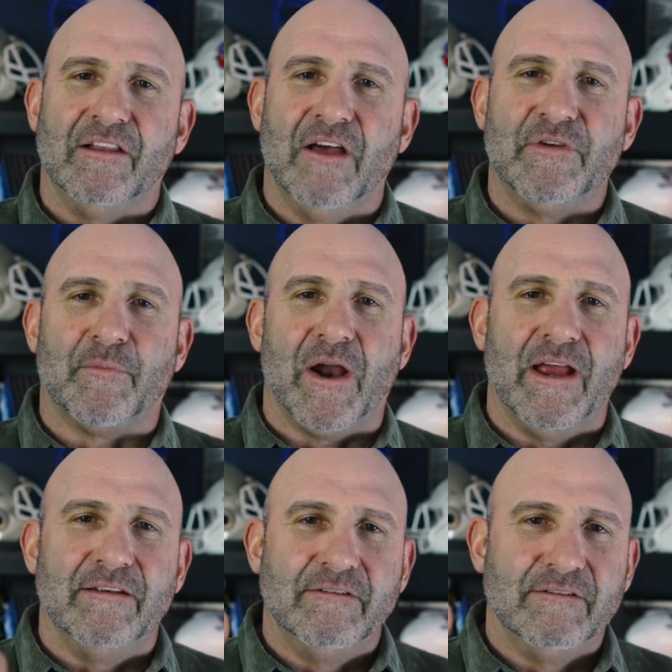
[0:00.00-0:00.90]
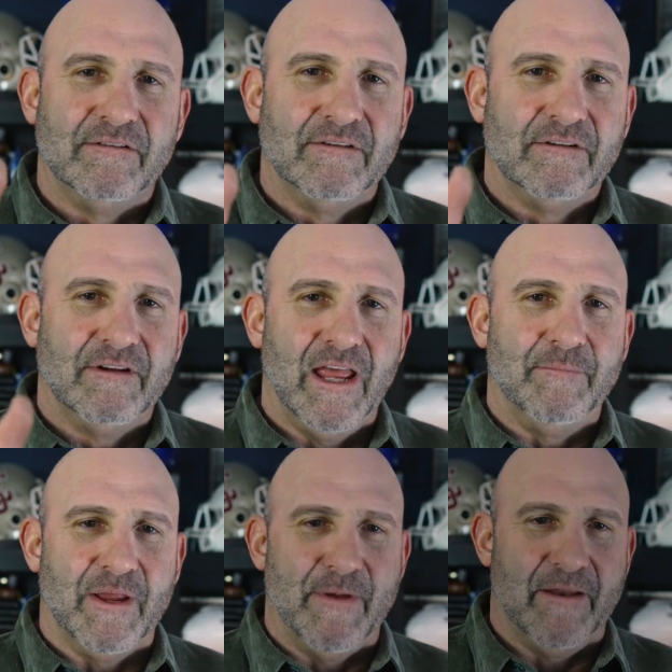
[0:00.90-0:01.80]
love your bride, and
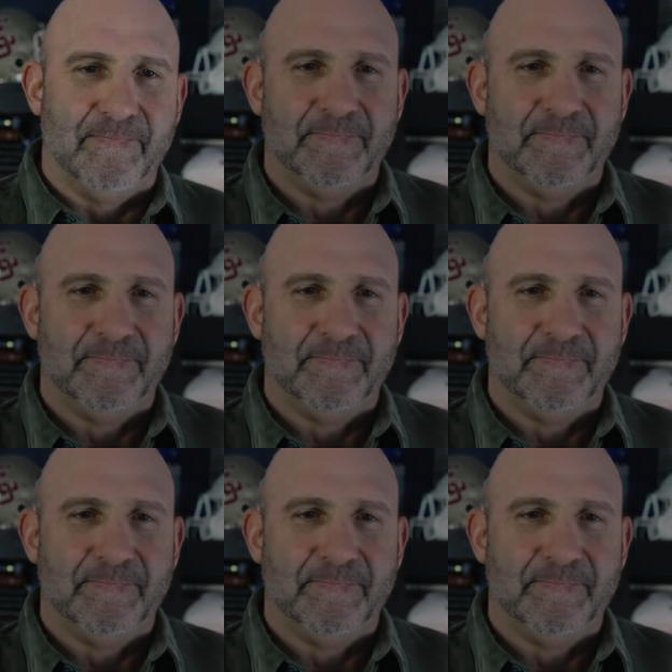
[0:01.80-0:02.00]
be a man.